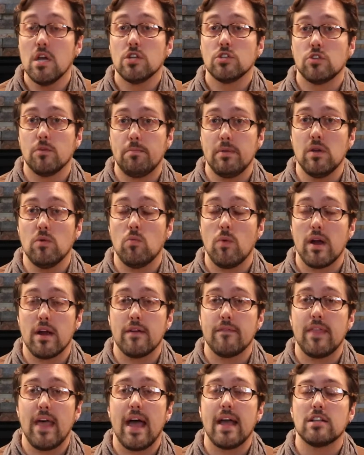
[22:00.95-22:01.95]
So be aware
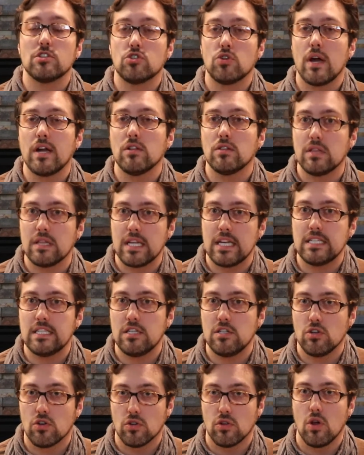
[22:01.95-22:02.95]
of that and try to
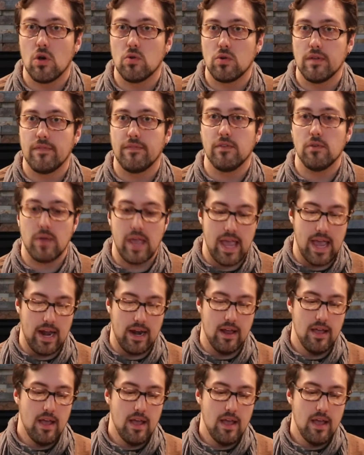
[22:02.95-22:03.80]
lessen your load if you can.